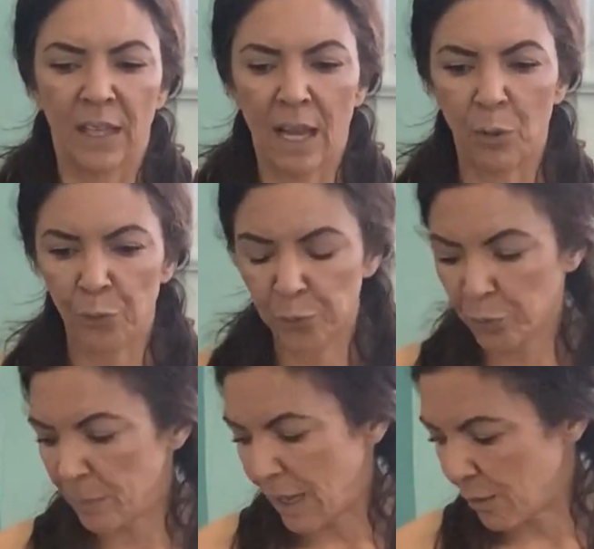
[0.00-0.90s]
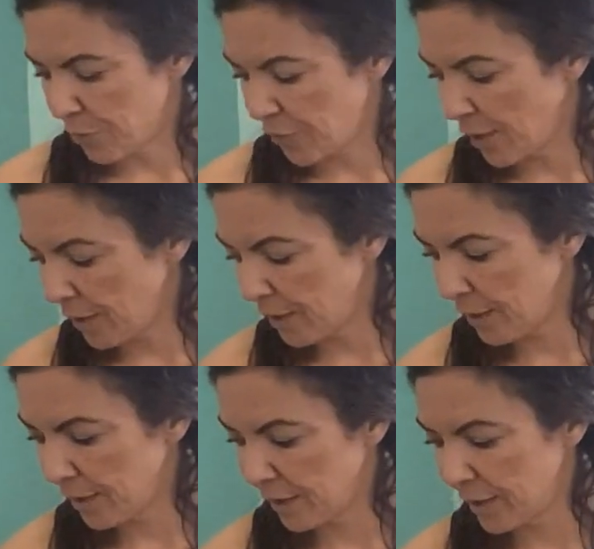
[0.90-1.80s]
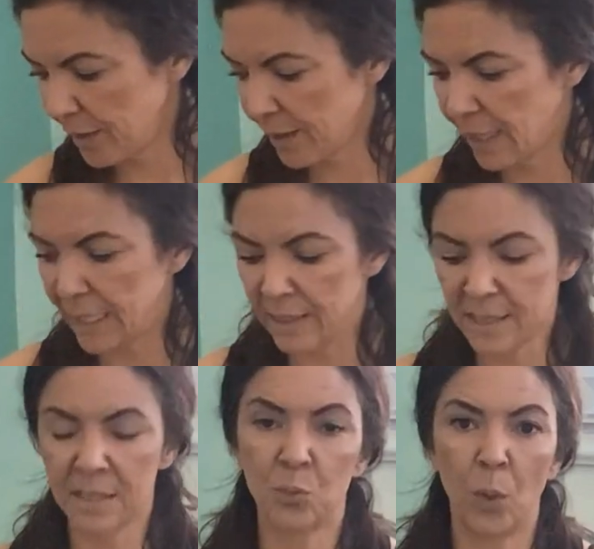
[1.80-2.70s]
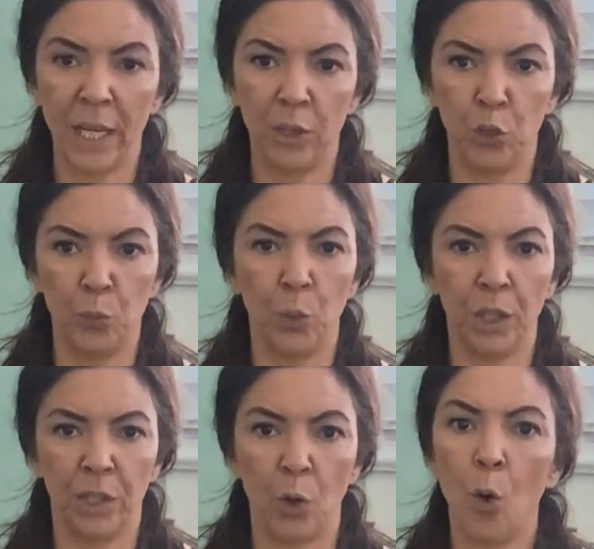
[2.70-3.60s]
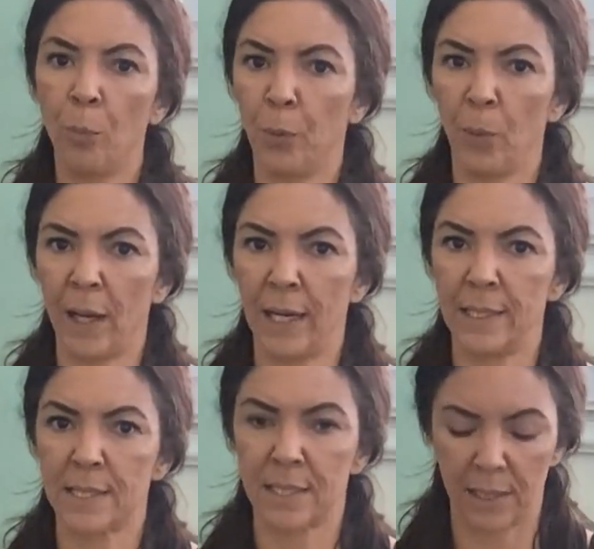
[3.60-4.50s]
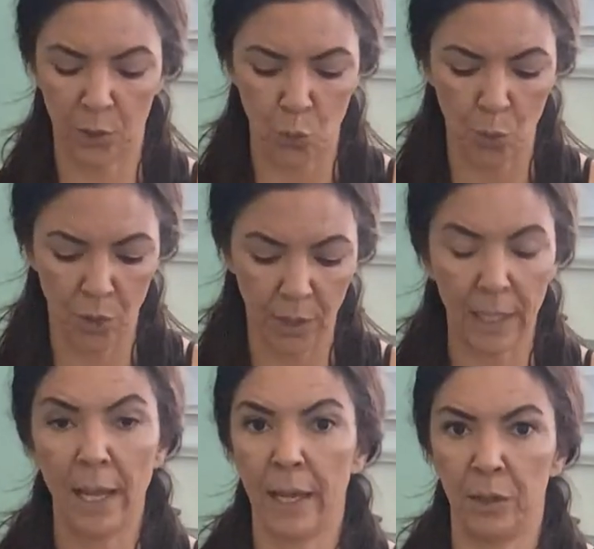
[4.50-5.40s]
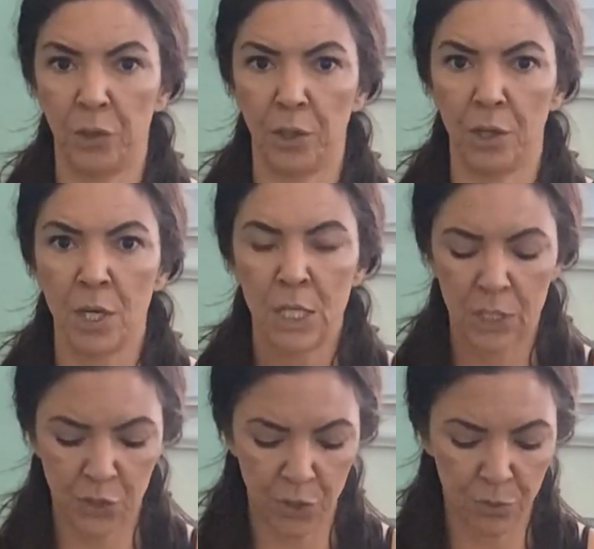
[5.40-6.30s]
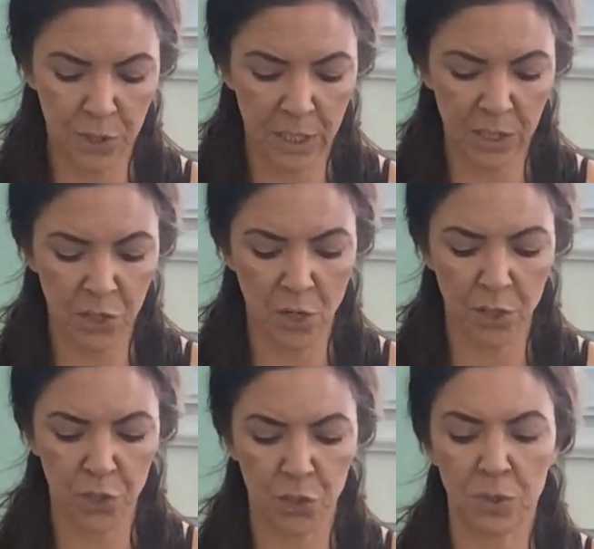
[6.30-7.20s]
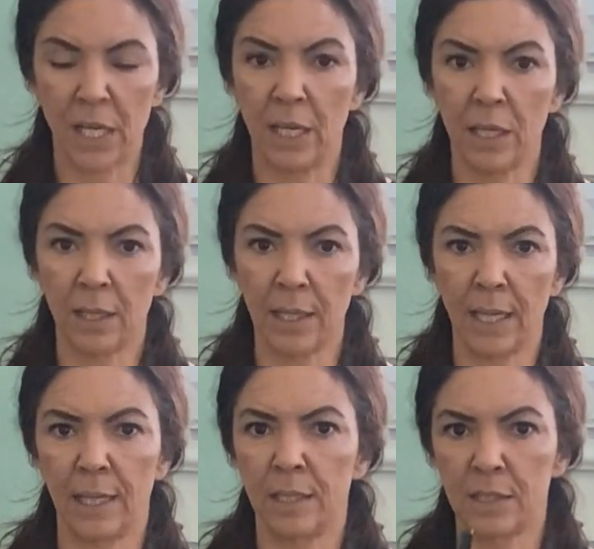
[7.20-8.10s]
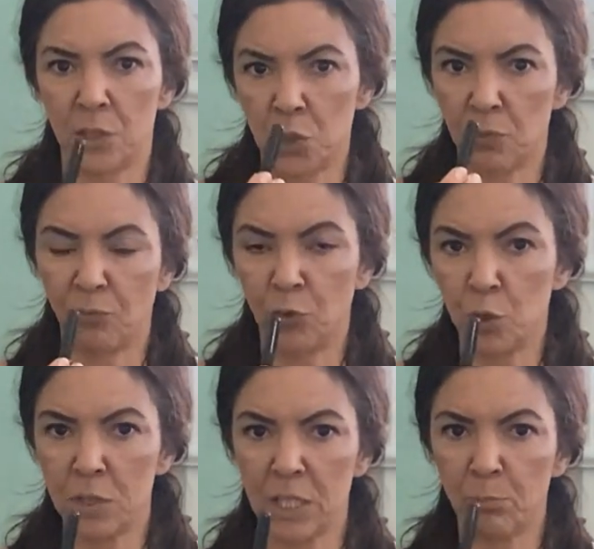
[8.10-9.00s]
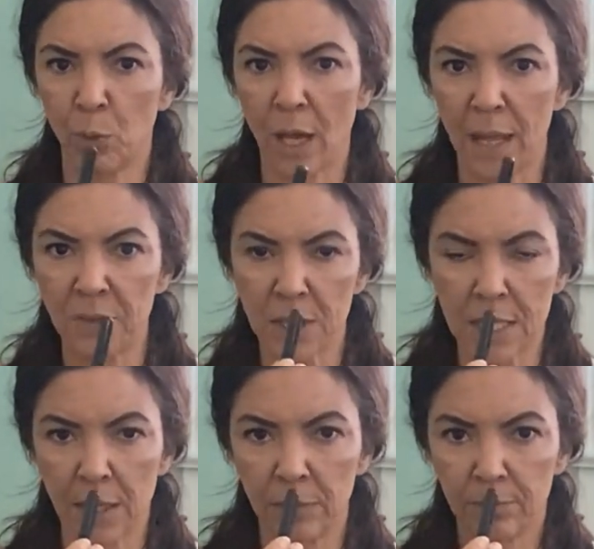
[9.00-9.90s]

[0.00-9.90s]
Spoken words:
out through the mouth. And this is when you would incorporate your inhaler. So to get started, you take, again, the few deep breaths